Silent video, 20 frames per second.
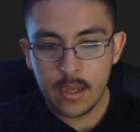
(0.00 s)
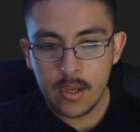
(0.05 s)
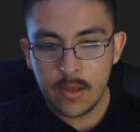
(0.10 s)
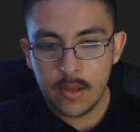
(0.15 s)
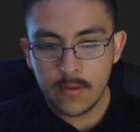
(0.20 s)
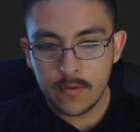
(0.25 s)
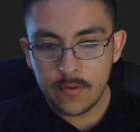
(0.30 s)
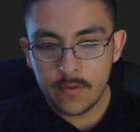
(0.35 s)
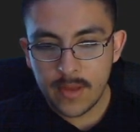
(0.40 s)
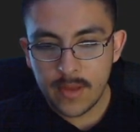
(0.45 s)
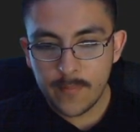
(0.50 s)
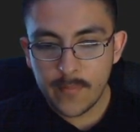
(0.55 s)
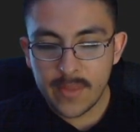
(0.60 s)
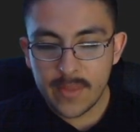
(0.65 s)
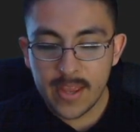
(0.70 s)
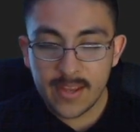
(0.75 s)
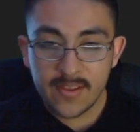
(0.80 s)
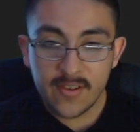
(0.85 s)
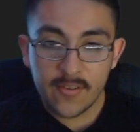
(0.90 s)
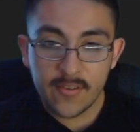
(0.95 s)
So that
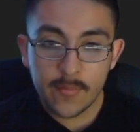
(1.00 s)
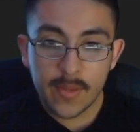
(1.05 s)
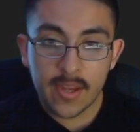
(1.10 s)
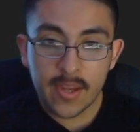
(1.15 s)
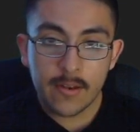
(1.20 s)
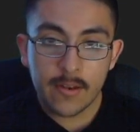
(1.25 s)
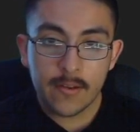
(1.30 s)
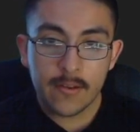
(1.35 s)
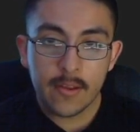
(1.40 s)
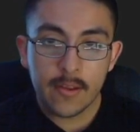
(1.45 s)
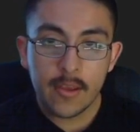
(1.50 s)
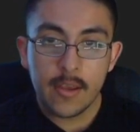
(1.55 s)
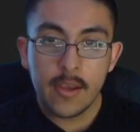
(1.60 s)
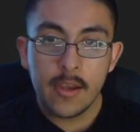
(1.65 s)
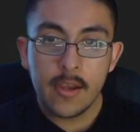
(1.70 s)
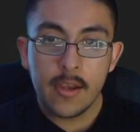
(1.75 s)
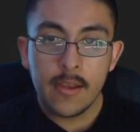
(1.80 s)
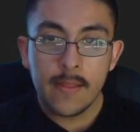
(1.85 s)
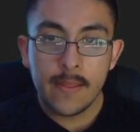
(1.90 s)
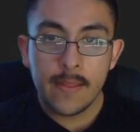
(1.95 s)
just means
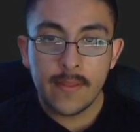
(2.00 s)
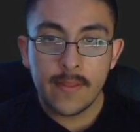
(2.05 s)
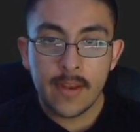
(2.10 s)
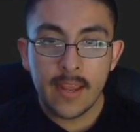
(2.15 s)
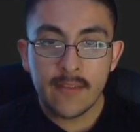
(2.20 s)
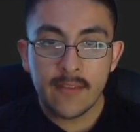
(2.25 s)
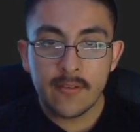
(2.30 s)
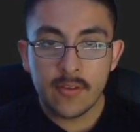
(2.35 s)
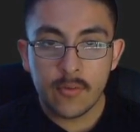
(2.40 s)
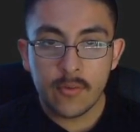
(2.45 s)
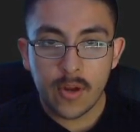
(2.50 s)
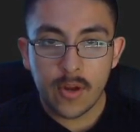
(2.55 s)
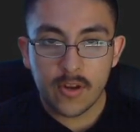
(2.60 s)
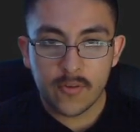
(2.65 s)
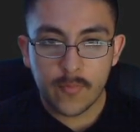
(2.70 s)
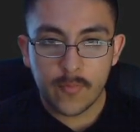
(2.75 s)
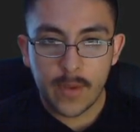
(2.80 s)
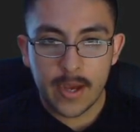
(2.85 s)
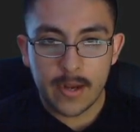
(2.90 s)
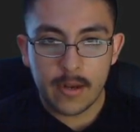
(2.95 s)
that the negative is in the wrong
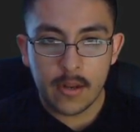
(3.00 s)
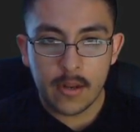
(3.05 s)
spot.